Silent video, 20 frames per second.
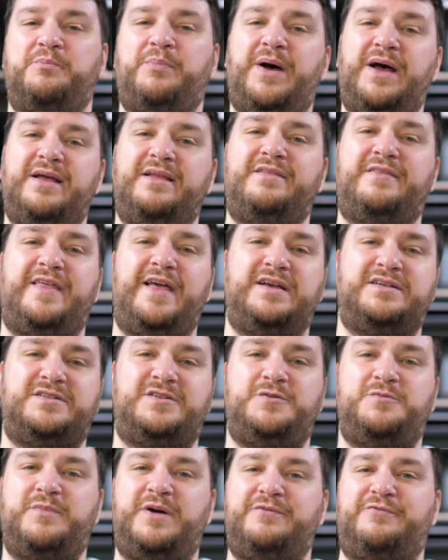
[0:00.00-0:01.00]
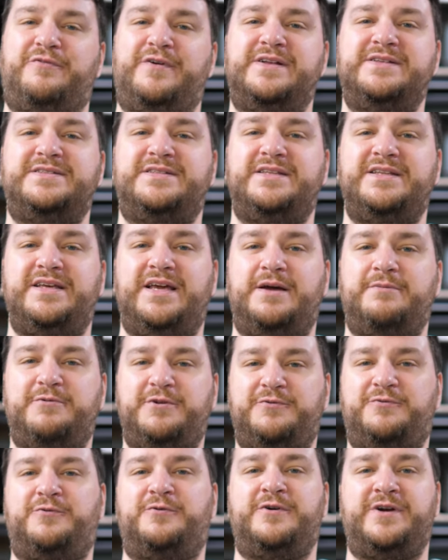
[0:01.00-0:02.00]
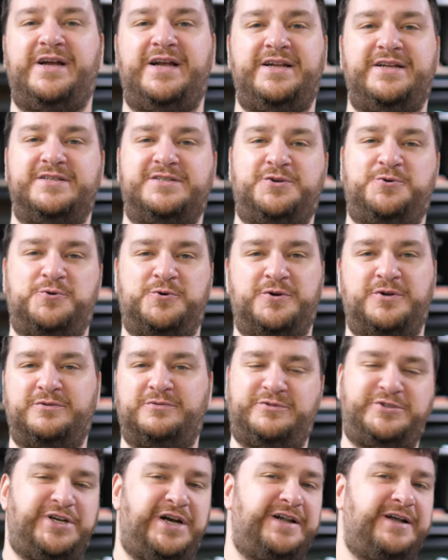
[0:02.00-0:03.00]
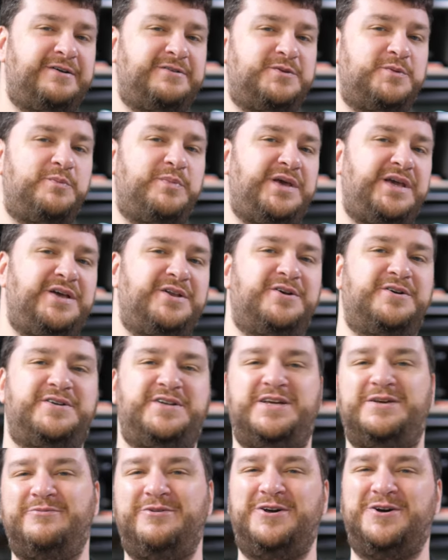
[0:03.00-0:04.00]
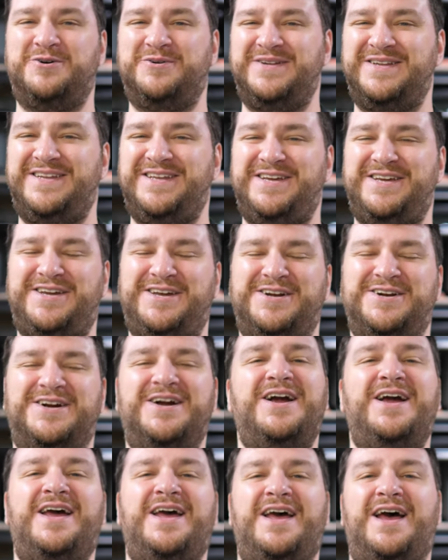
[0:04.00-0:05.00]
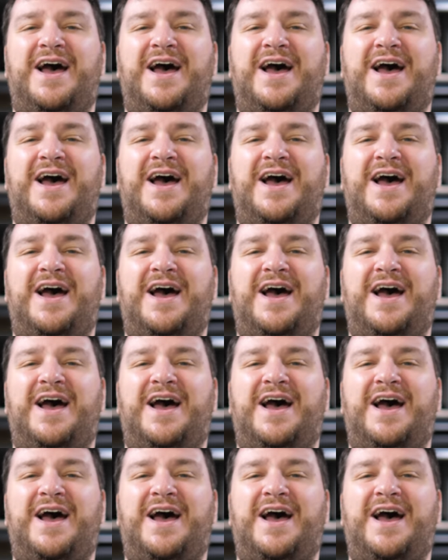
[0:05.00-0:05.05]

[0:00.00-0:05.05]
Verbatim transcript: but thanks to my friends in the md 4 a Discord, shout out to B and Artemio and T here,